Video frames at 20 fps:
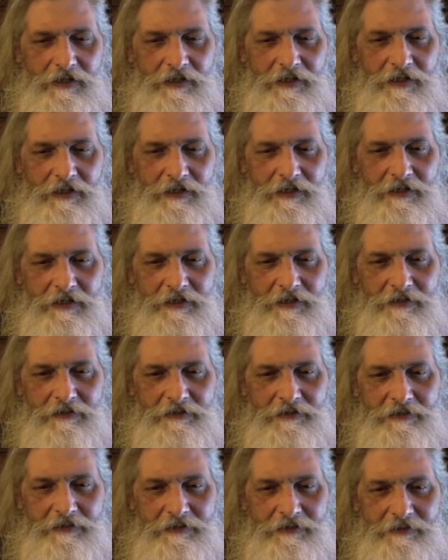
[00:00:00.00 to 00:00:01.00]

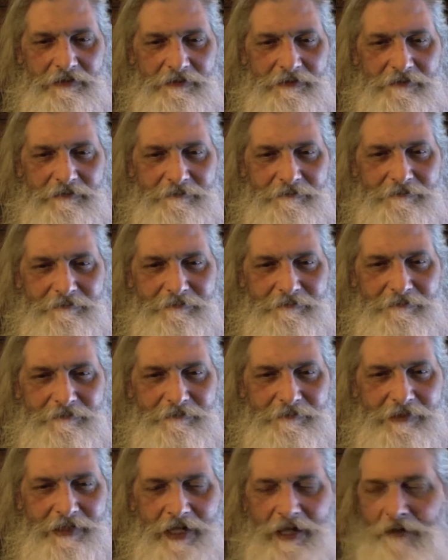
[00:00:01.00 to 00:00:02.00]
And
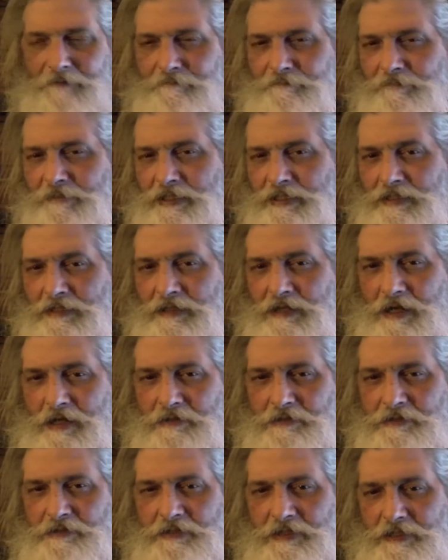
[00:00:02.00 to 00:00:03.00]
yeah,
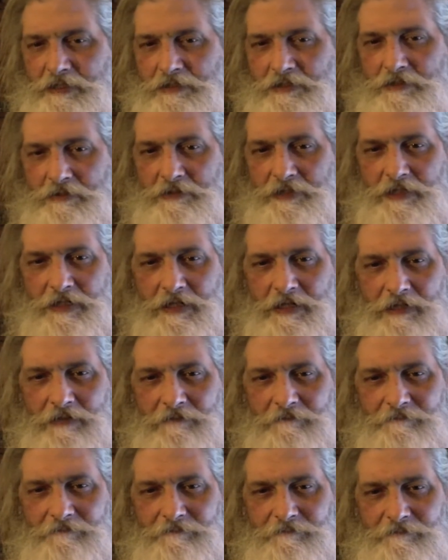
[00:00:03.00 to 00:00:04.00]
other things going
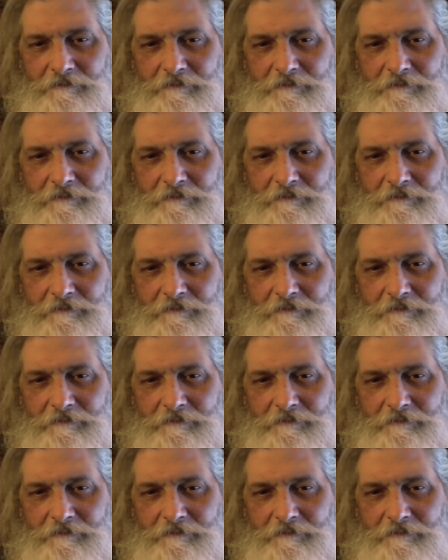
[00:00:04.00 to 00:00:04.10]
on.